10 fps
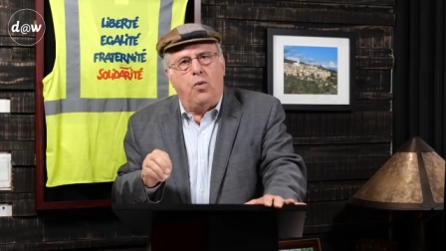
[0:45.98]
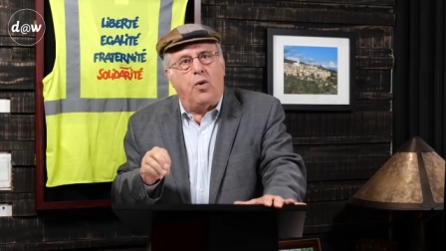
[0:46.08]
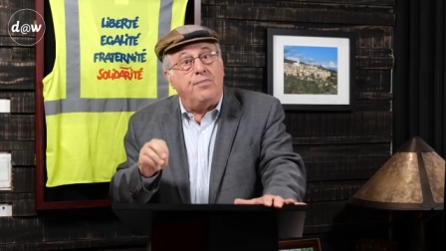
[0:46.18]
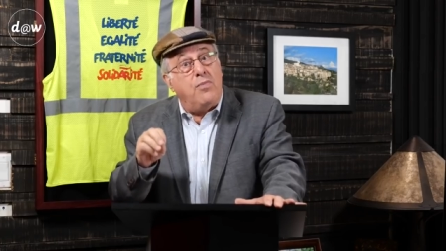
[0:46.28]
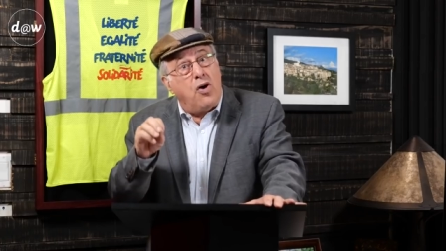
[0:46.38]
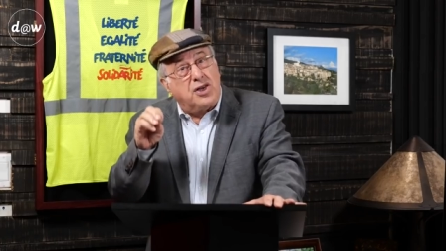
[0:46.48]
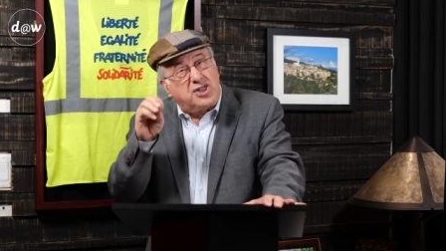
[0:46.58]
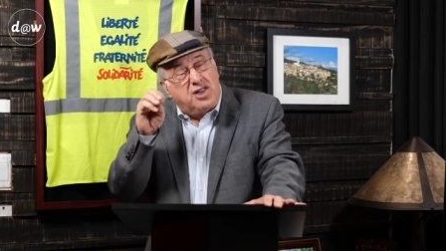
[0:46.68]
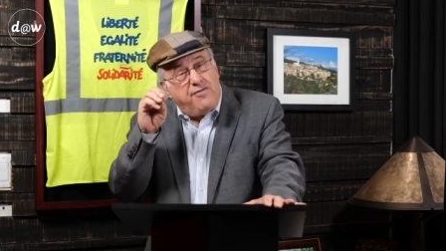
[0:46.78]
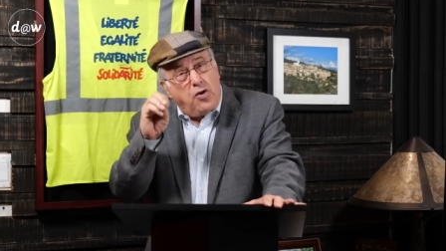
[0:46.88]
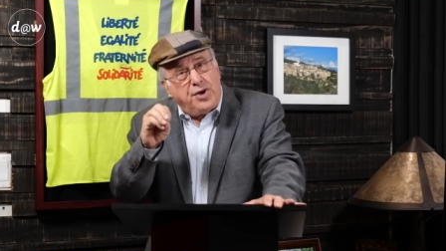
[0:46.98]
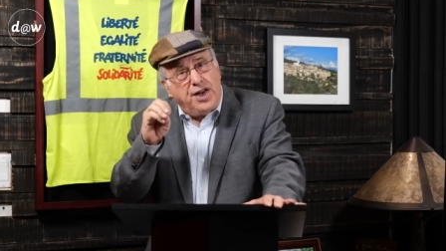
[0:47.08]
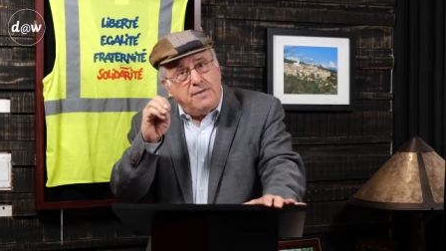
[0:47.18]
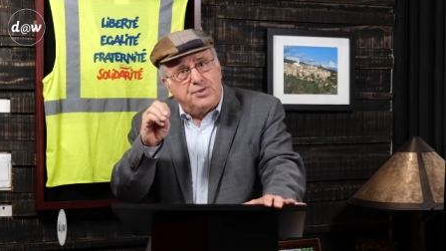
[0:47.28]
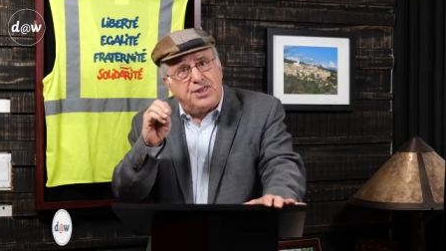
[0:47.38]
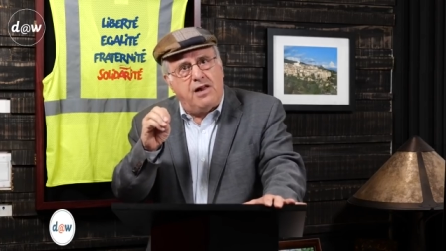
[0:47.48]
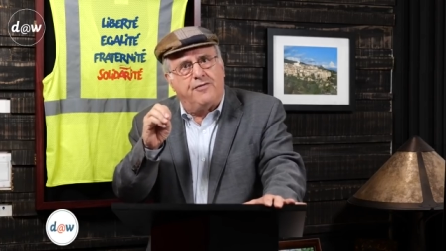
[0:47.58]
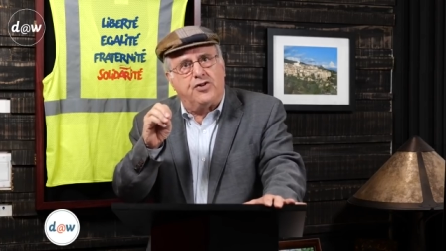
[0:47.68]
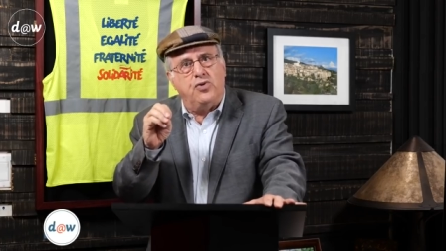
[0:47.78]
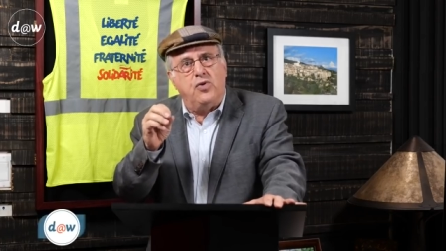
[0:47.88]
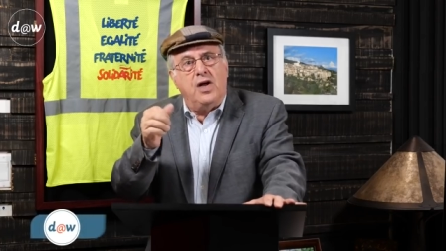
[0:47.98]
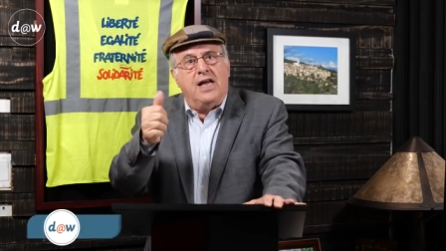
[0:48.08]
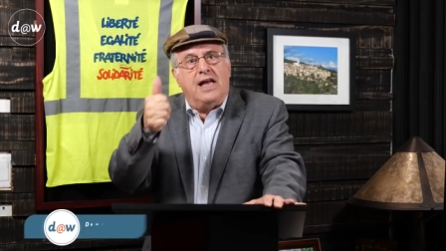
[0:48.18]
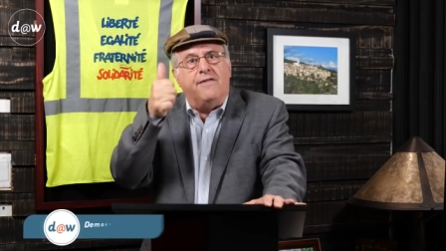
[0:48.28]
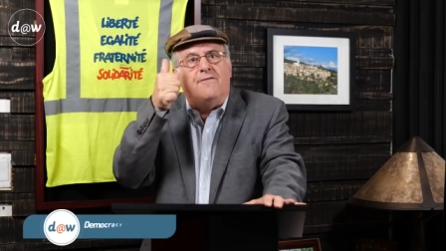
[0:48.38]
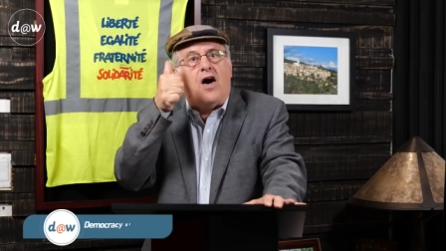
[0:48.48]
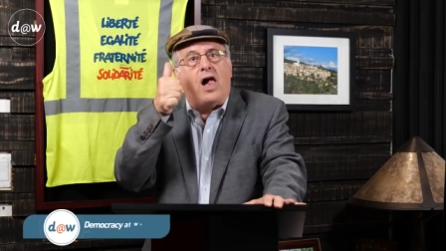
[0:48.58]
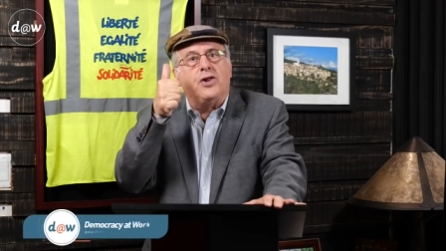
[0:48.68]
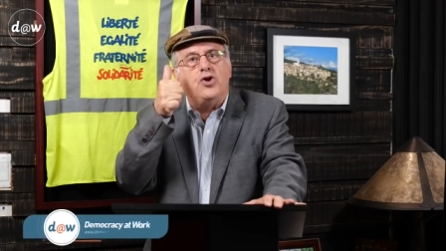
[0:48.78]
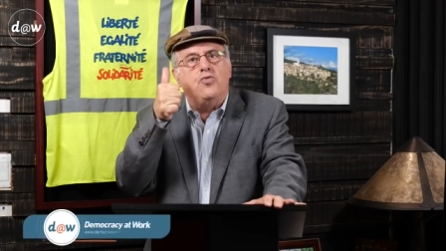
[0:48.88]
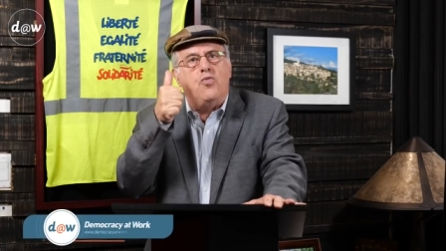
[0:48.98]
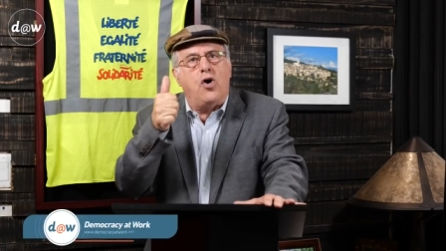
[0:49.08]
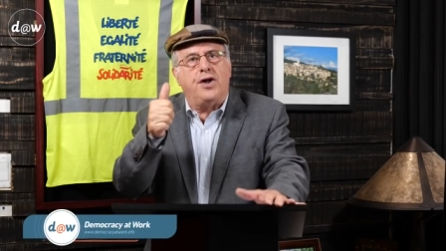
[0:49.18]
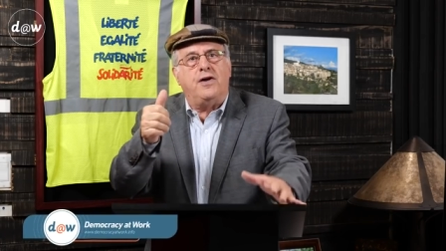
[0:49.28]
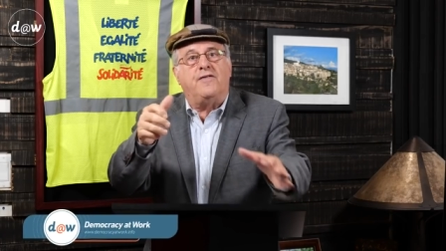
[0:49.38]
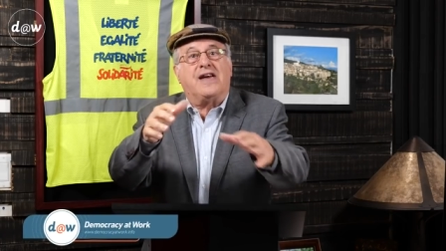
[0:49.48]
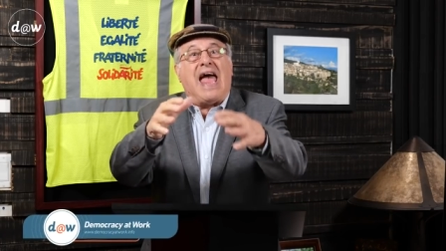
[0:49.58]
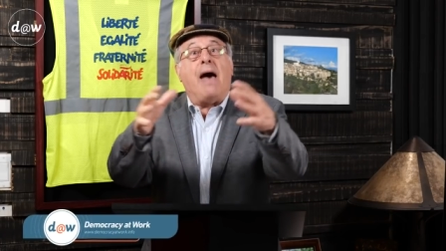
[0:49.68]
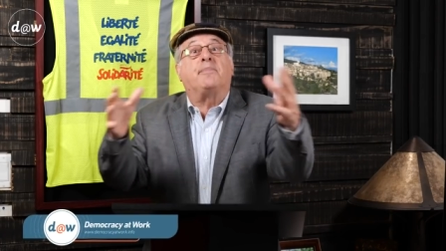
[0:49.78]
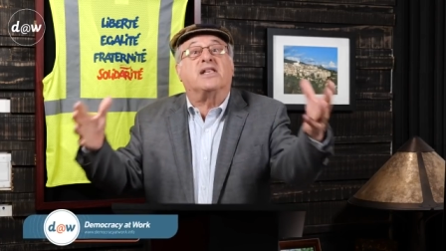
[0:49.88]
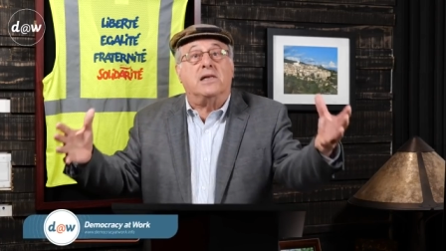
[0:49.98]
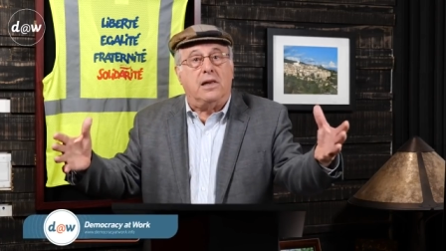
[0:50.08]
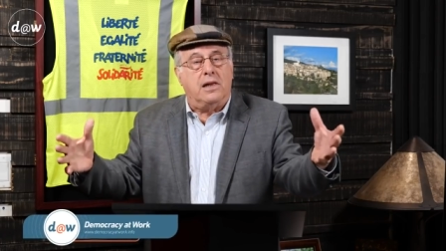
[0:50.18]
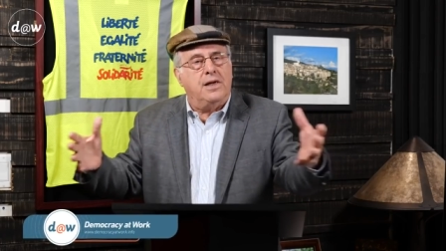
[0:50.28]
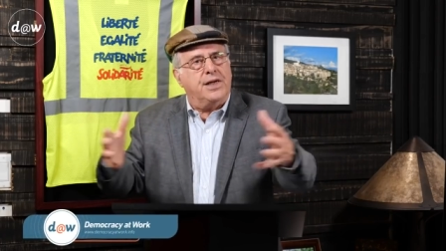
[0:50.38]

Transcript: what Marx devoted himself to in Volume 1 of Capital,